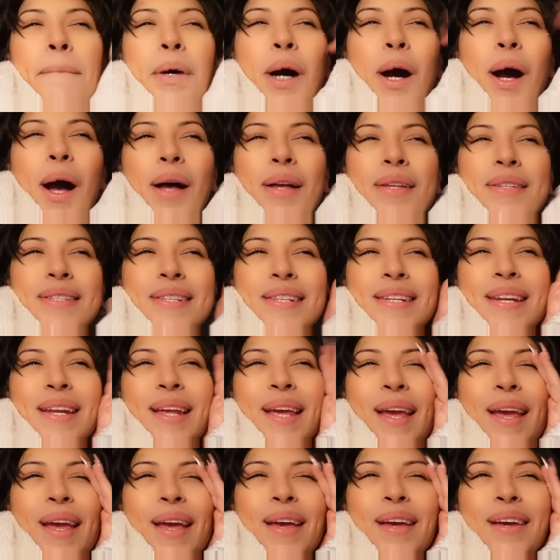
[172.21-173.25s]

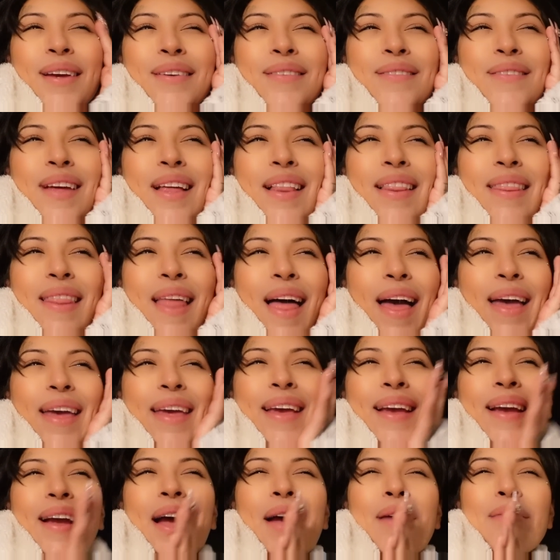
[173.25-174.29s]
Positive, and like